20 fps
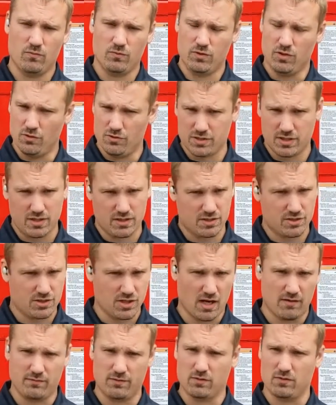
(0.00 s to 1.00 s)
Using a
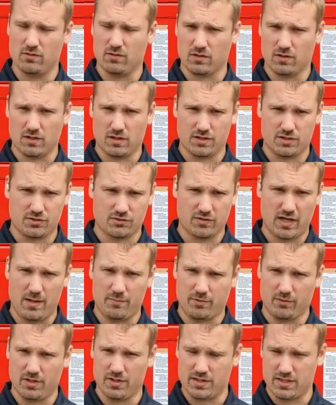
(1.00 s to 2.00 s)
shovel or a
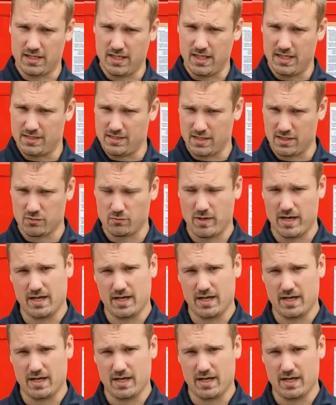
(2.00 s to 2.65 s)
scraper is the easiest